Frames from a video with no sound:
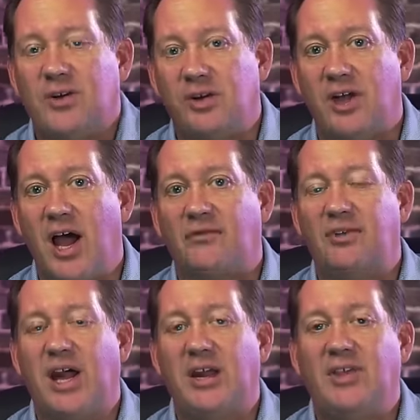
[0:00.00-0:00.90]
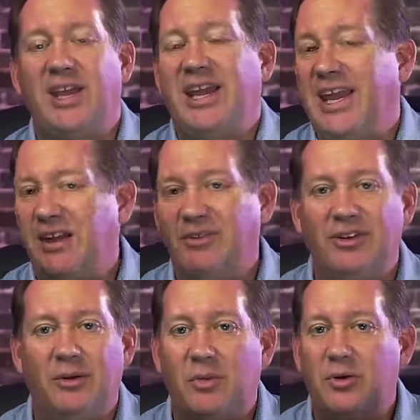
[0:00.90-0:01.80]
left, that I think
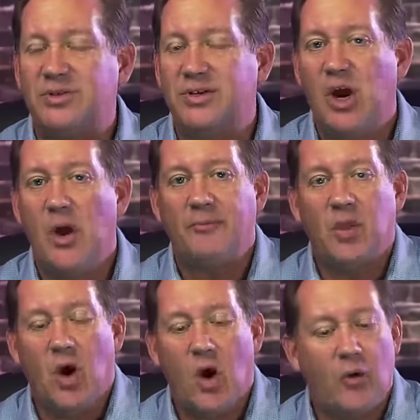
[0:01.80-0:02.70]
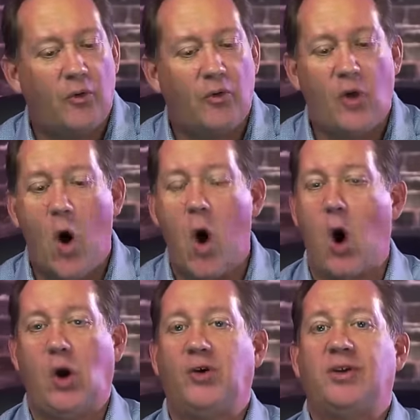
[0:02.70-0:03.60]
even the most
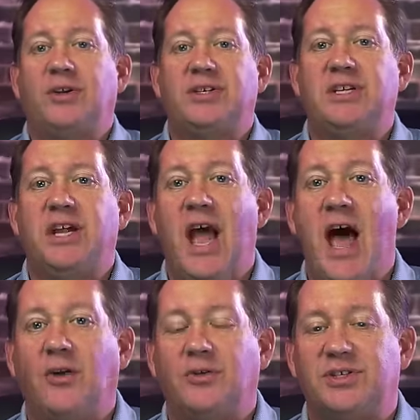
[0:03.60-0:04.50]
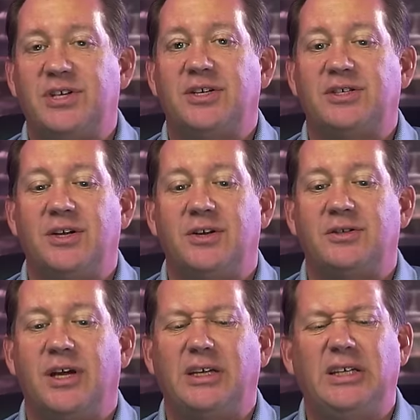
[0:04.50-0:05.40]
hardened Seattle citizen
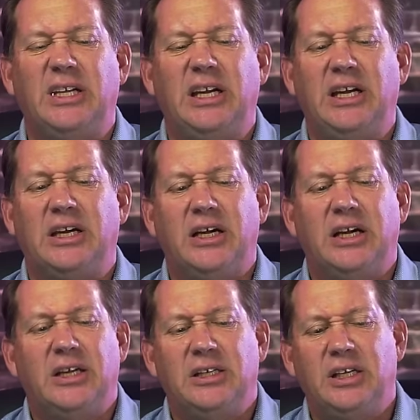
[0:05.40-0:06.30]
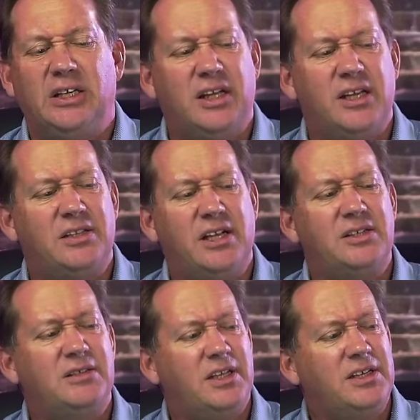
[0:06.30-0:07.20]
is like, yeah,
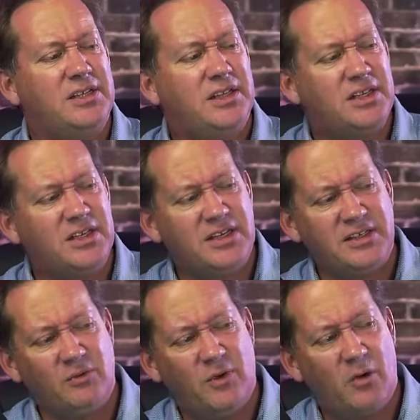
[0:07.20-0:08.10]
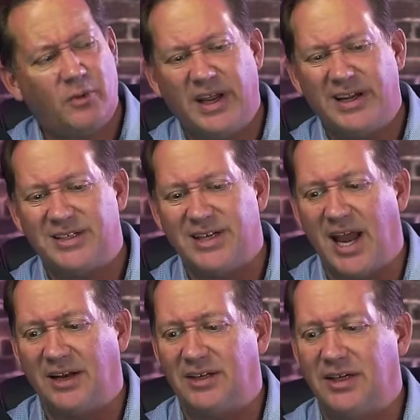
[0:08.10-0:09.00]
this isn't what we
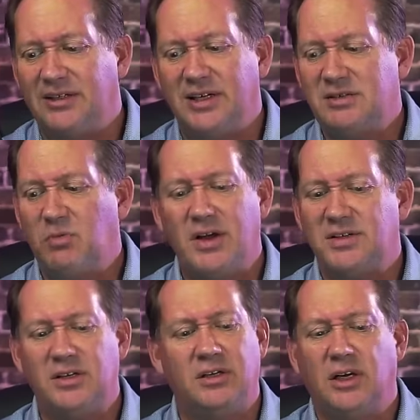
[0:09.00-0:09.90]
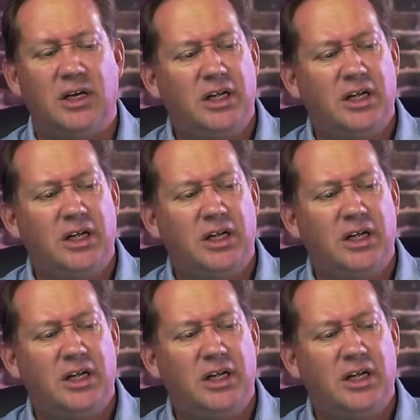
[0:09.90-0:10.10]
intended. This wasn't